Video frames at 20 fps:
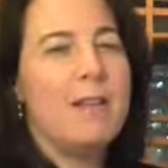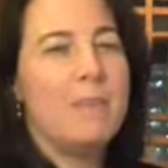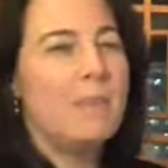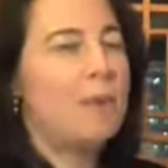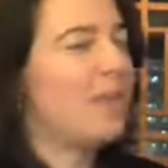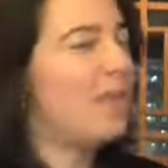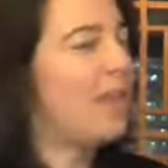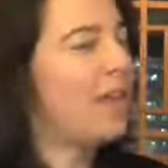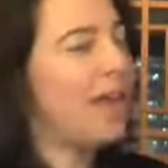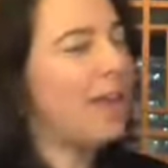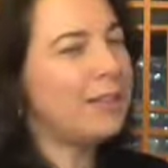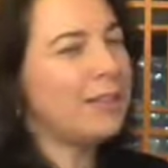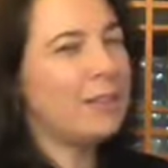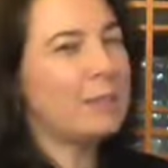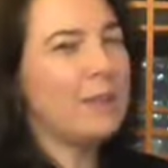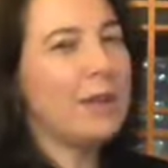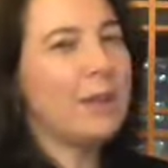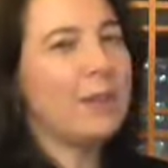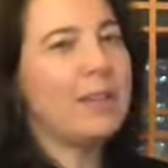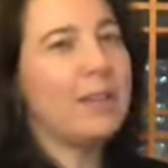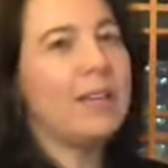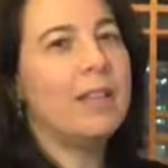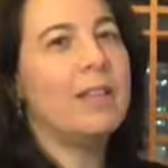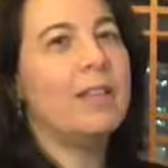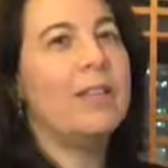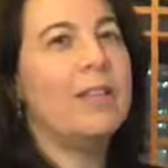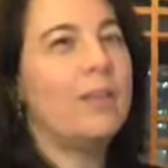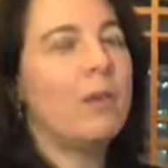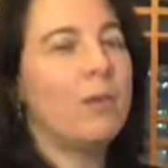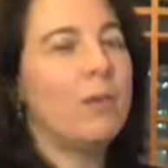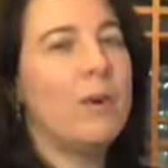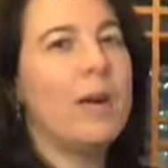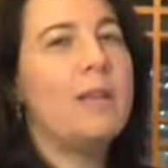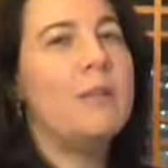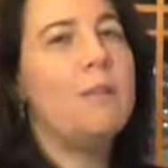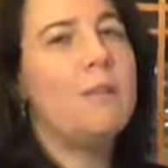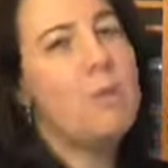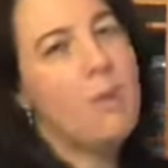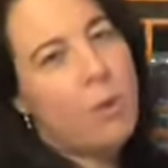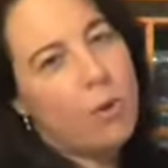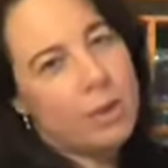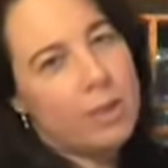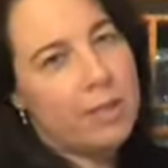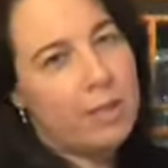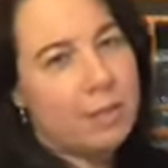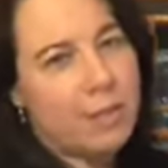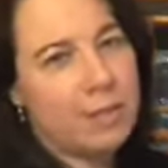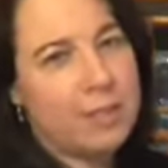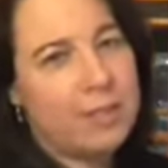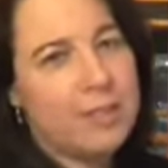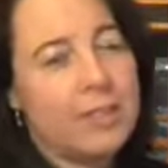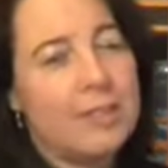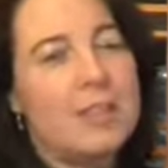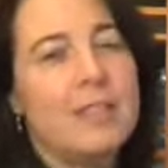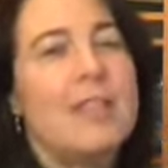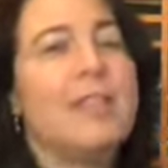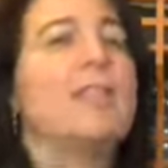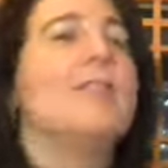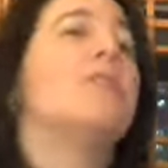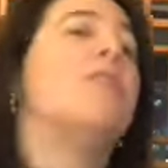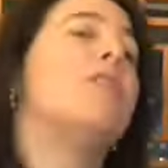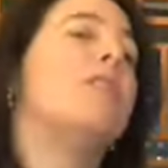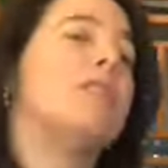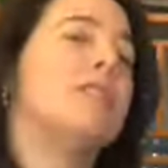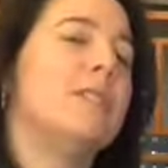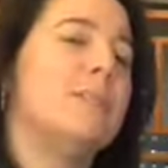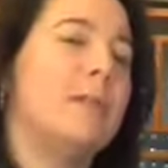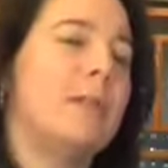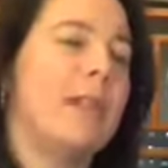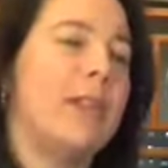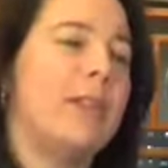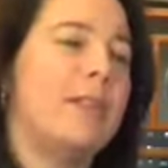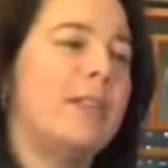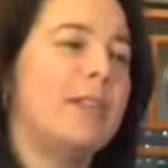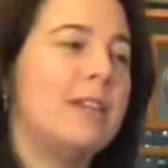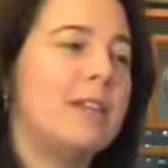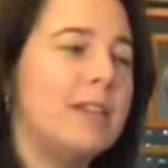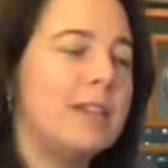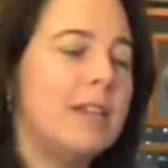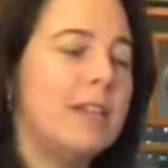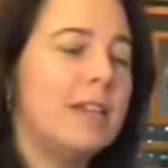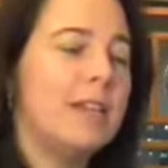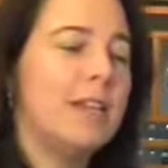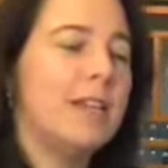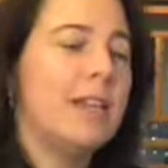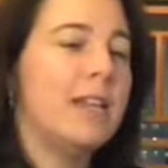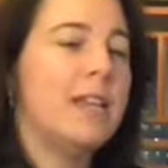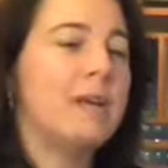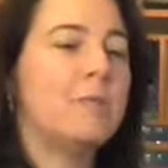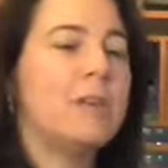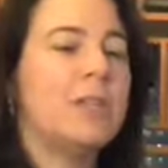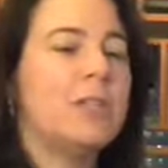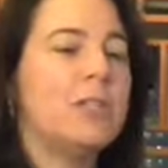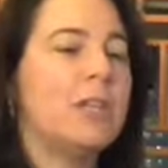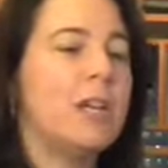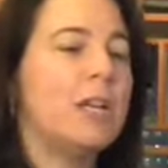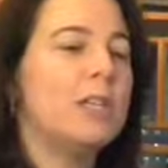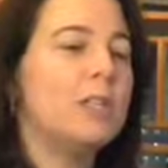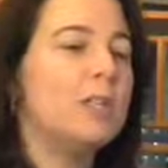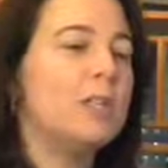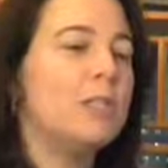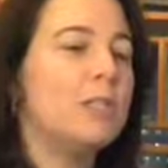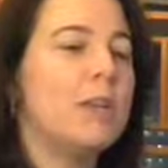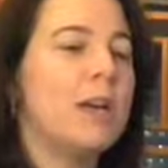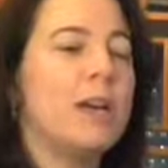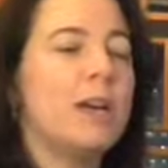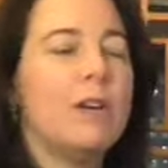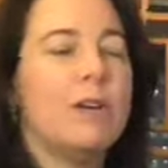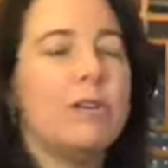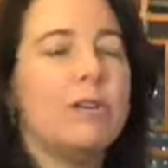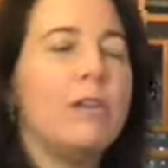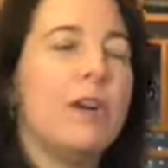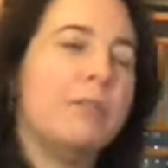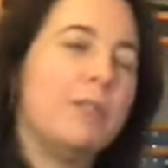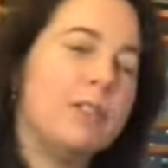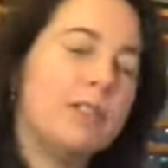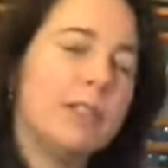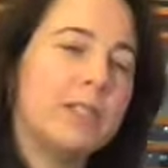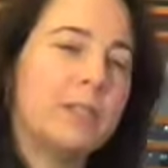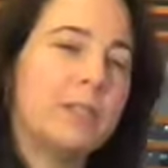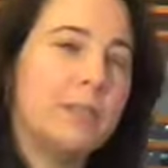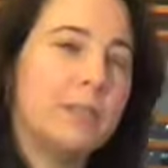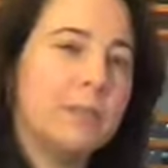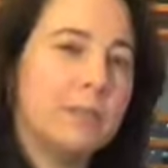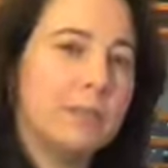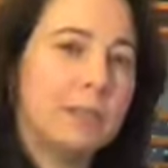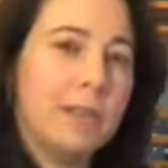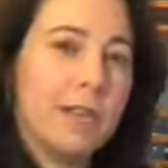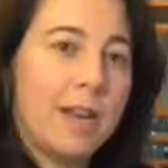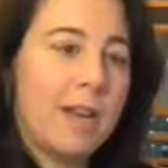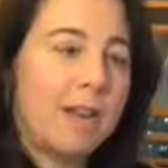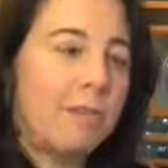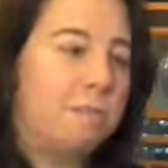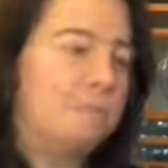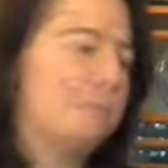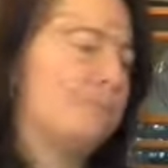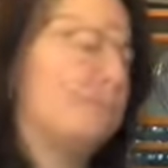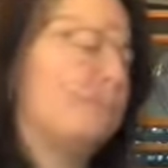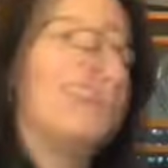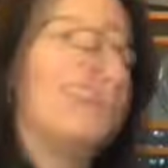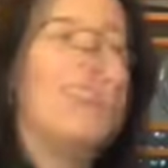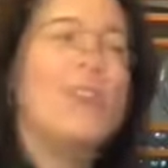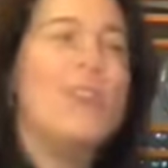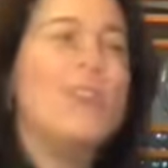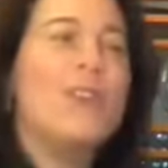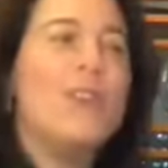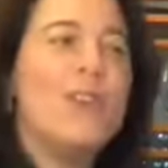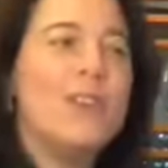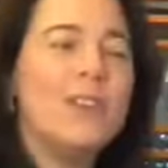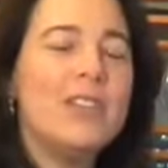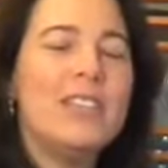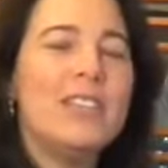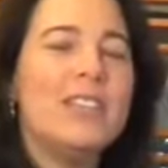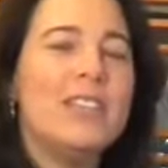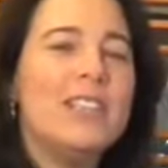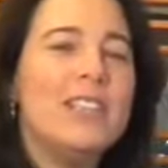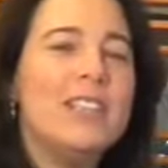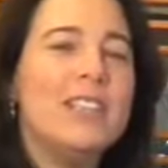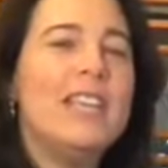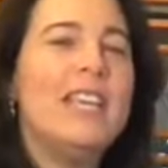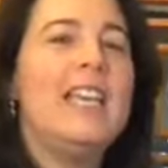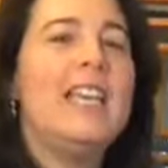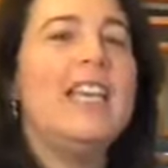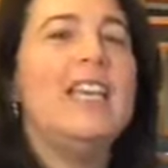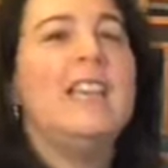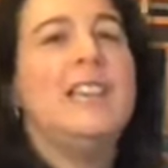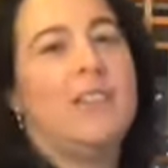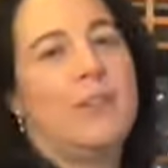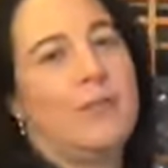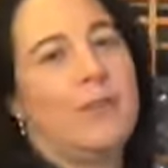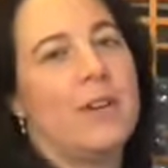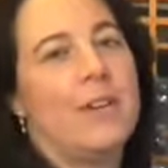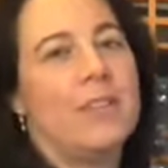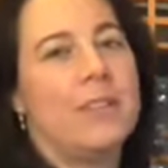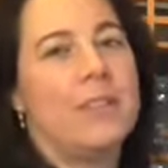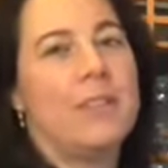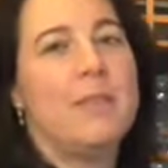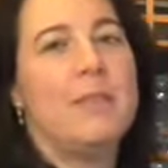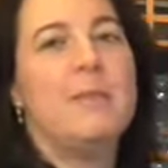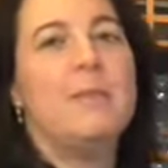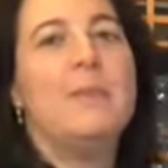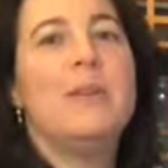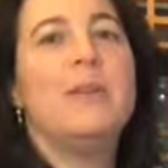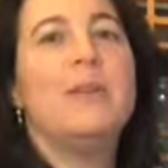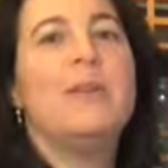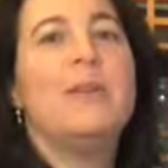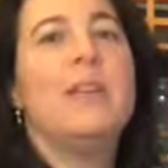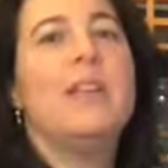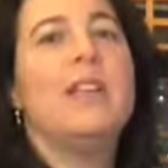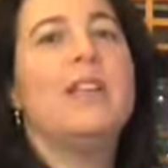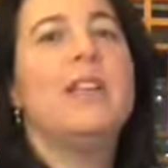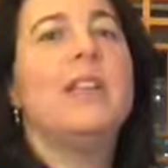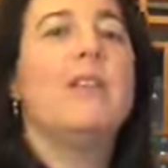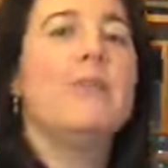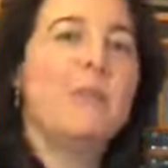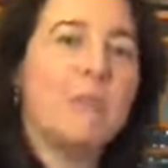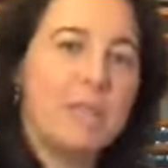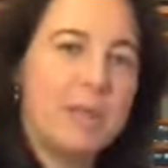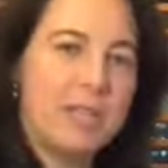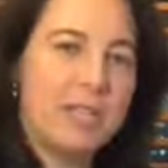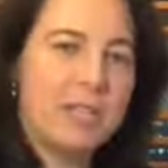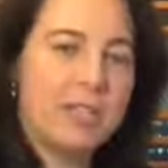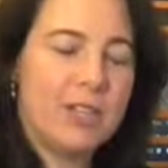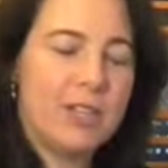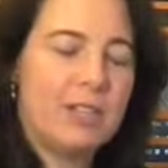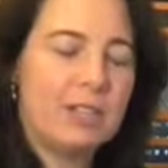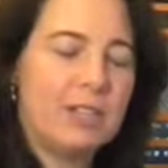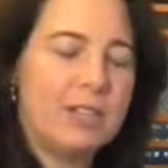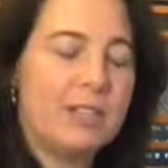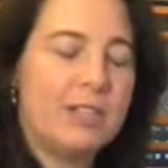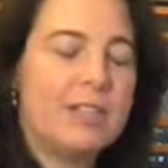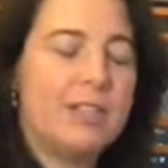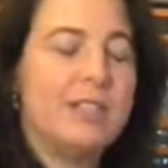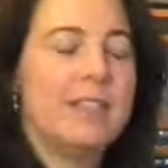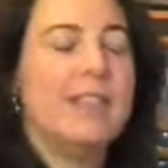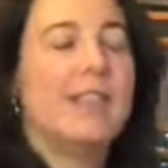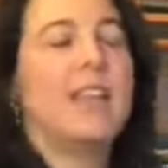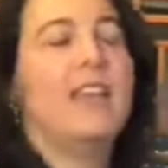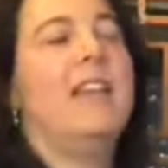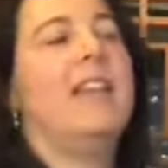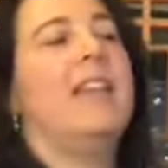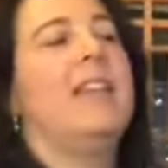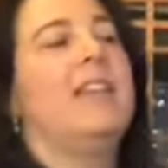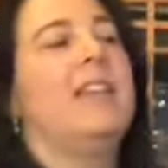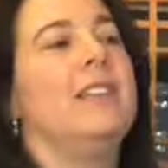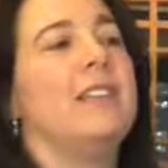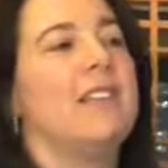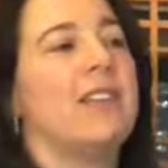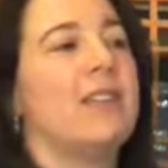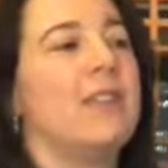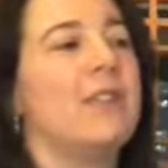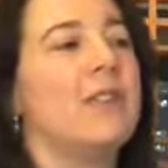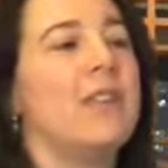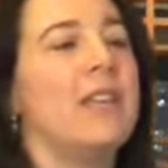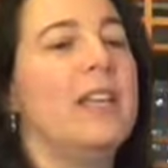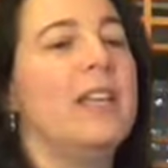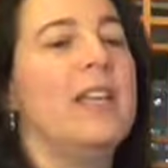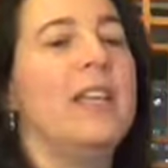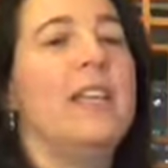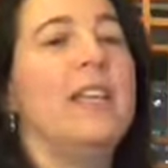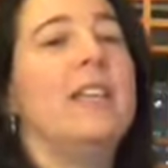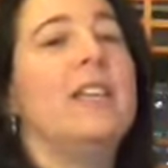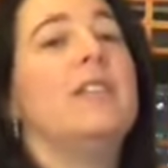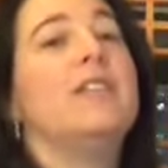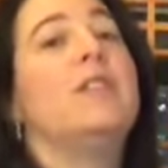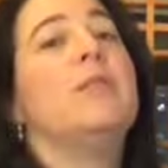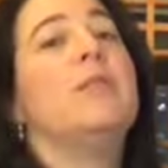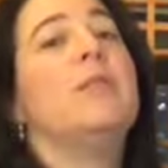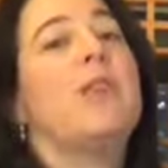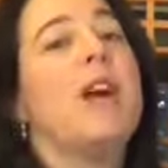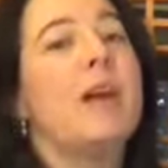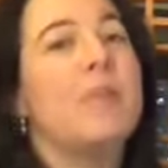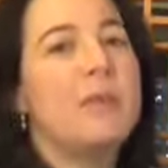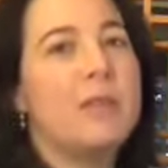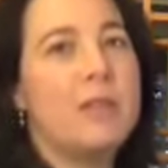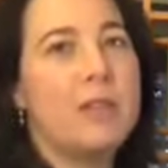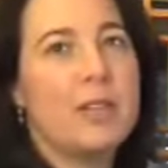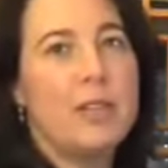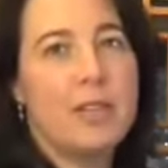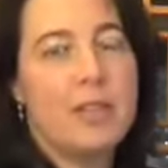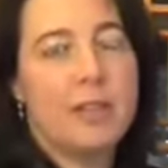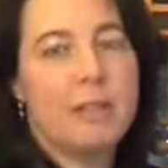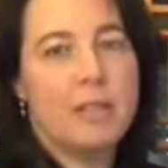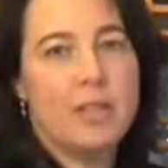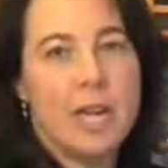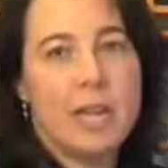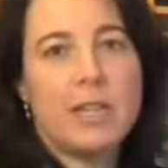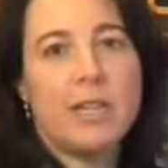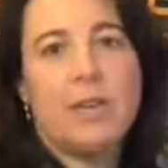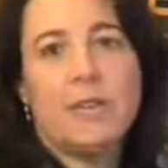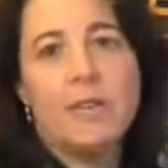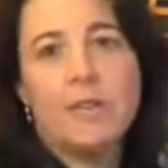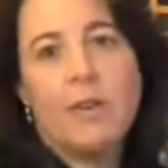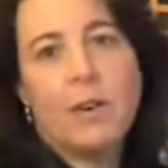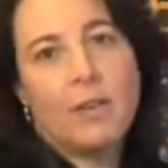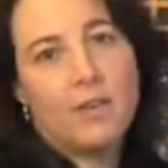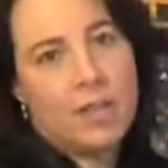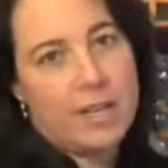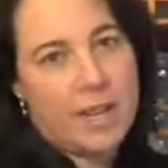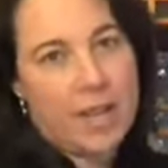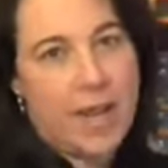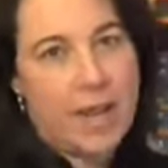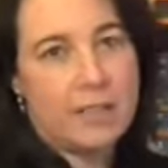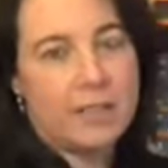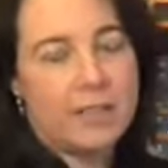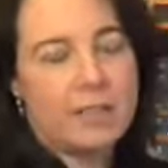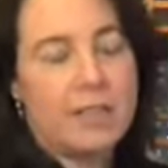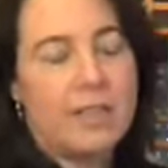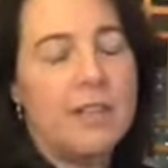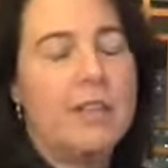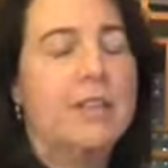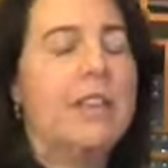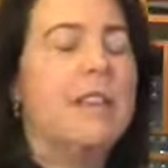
But that's about it. There are way more differences than there are similarities, and I'm going to talk to you about 5 or 6 of them today. The first key difference between information governance and eDiscovery is the primary objective of the task.